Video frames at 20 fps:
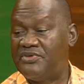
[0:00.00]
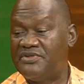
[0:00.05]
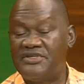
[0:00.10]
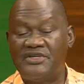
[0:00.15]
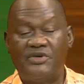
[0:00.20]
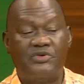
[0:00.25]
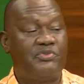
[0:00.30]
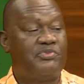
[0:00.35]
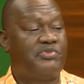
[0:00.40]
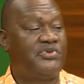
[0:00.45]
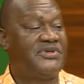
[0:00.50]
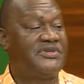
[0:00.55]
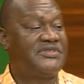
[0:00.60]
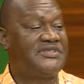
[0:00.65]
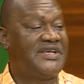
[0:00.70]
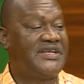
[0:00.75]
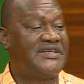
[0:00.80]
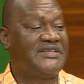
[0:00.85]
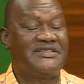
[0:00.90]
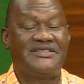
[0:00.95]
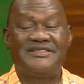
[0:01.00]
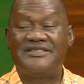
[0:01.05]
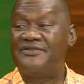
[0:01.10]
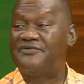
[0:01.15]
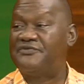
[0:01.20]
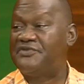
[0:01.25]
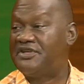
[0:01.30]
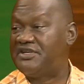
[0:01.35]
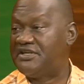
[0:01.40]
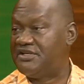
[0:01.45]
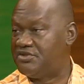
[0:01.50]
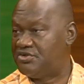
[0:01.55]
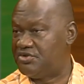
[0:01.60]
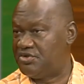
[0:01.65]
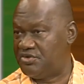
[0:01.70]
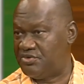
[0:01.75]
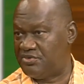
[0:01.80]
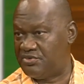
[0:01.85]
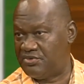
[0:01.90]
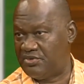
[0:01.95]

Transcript: they will present differently to you.